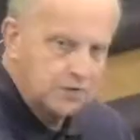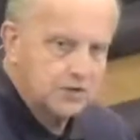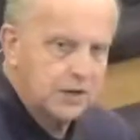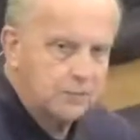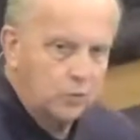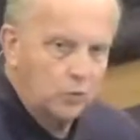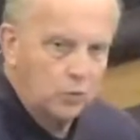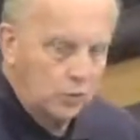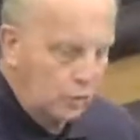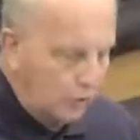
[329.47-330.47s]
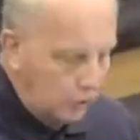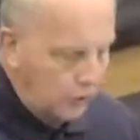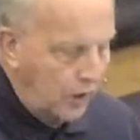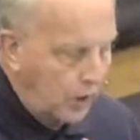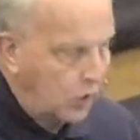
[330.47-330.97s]
standpoint, we're going to
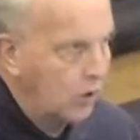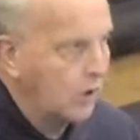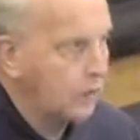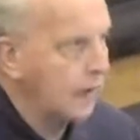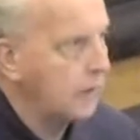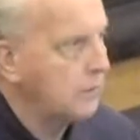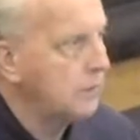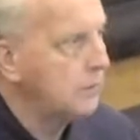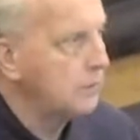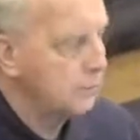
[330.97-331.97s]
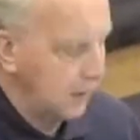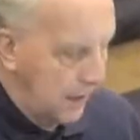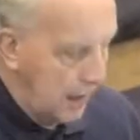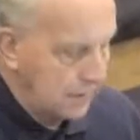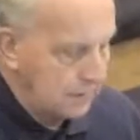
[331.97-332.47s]
try to look at that
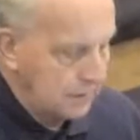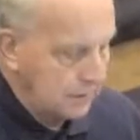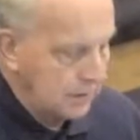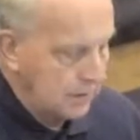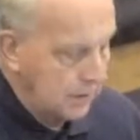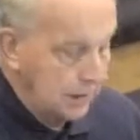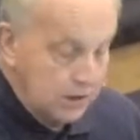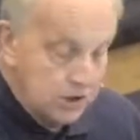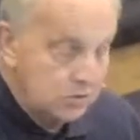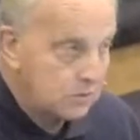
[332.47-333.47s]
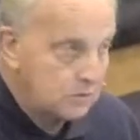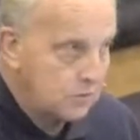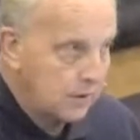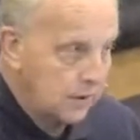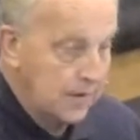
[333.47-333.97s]
tonight, at least,
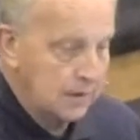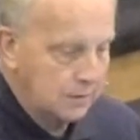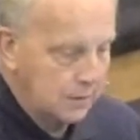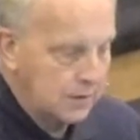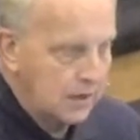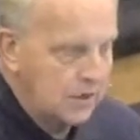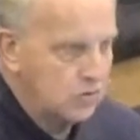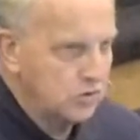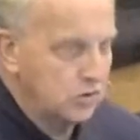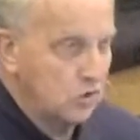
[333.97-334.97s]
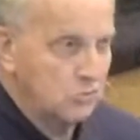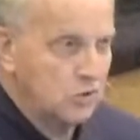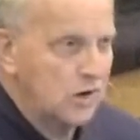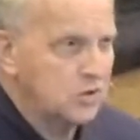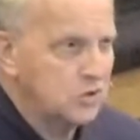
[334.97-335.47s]
again, hate using the term
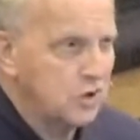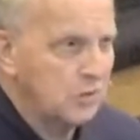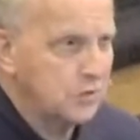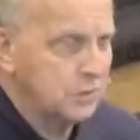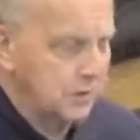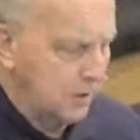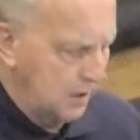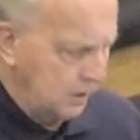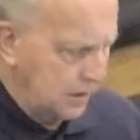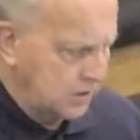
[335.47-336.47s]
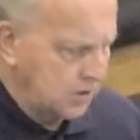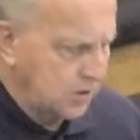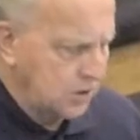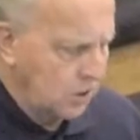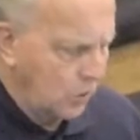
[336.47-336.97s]
scratch the surface, but that's
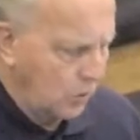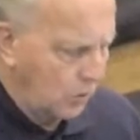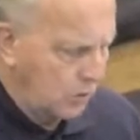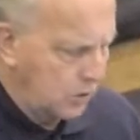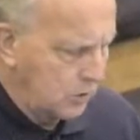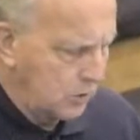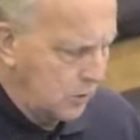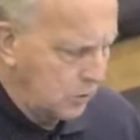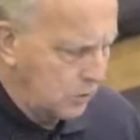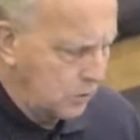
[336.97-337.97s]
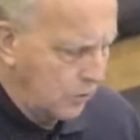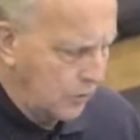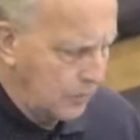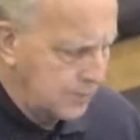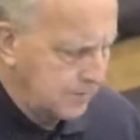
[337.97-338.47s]
essentially all we're going to be able to do
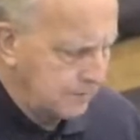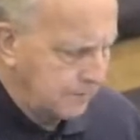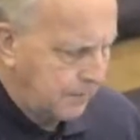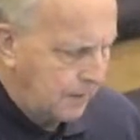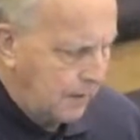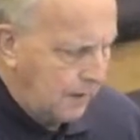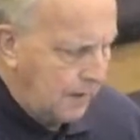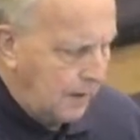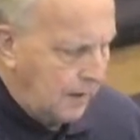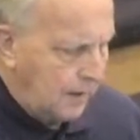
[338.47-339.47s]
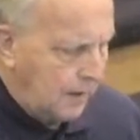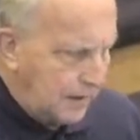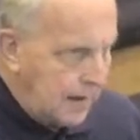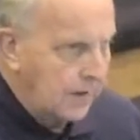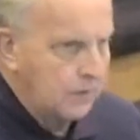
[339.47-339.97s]
on this.
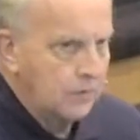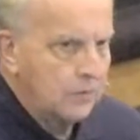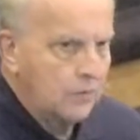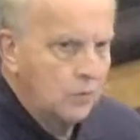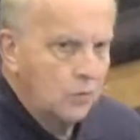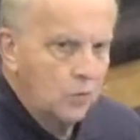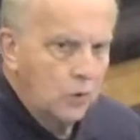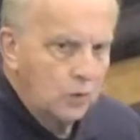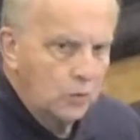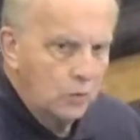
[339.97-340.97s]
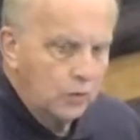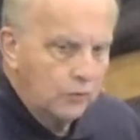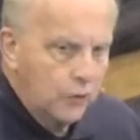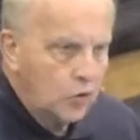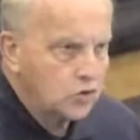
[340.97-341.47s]
Again, when
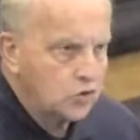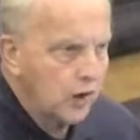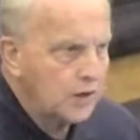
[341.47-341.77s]
folks try to